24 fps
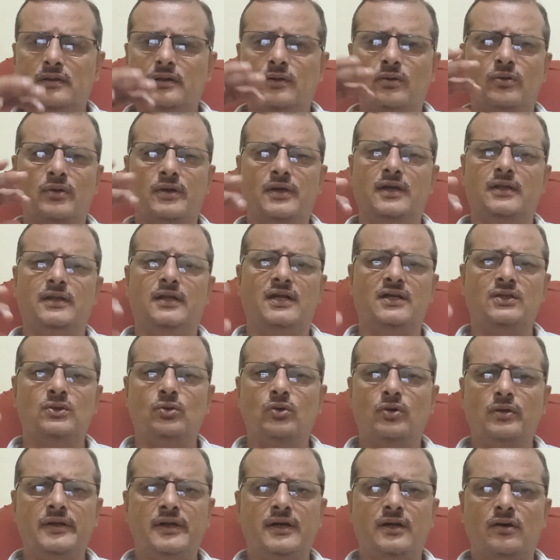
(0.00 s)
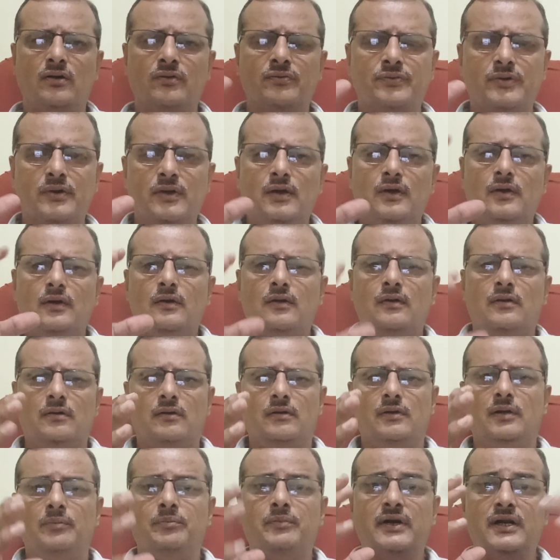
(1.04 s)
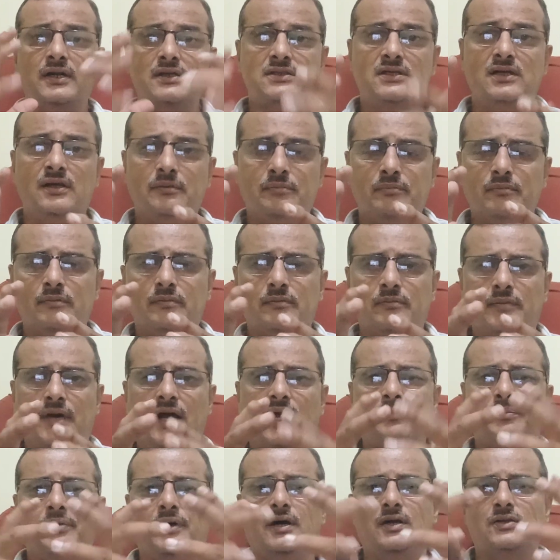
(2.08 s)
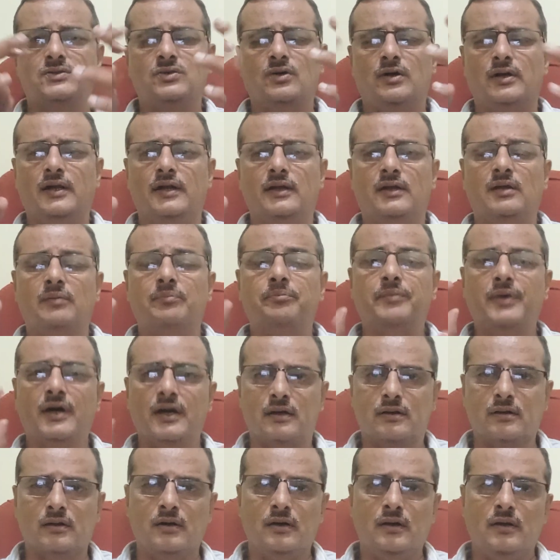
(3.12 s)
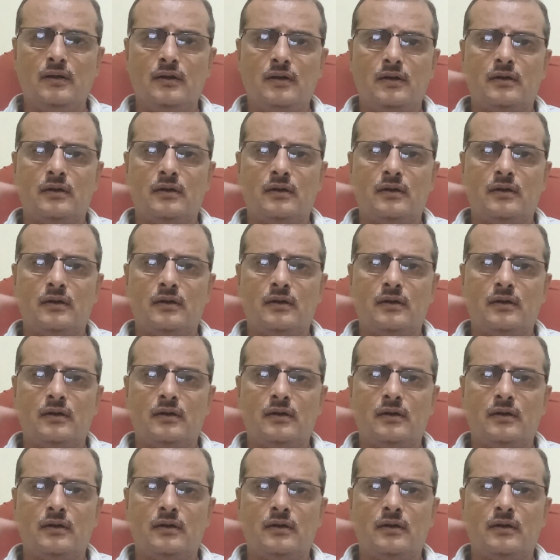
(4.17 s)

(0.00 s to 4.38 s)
okay, there is no need of emergency bypass or anything, but